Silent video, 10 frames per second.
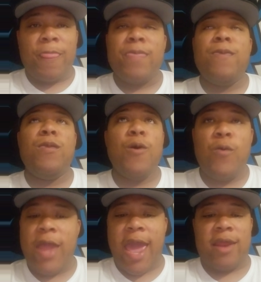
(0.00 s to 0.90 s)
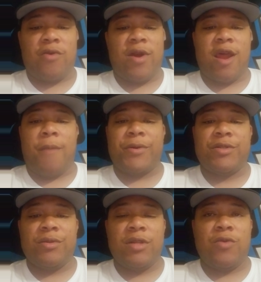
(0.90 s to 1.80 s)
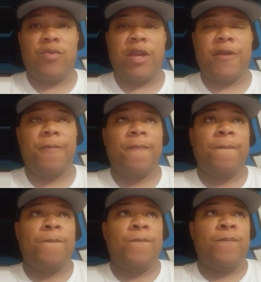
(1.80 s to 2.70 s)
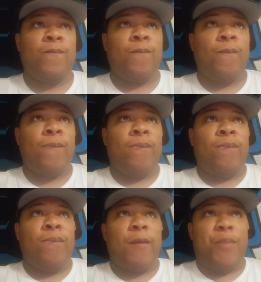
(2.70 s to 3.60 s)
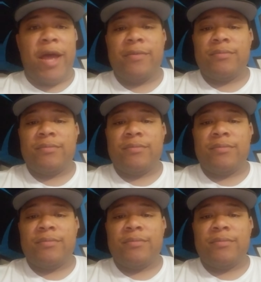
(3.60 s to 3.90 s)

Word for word: Knew we had a great opportunity to win. But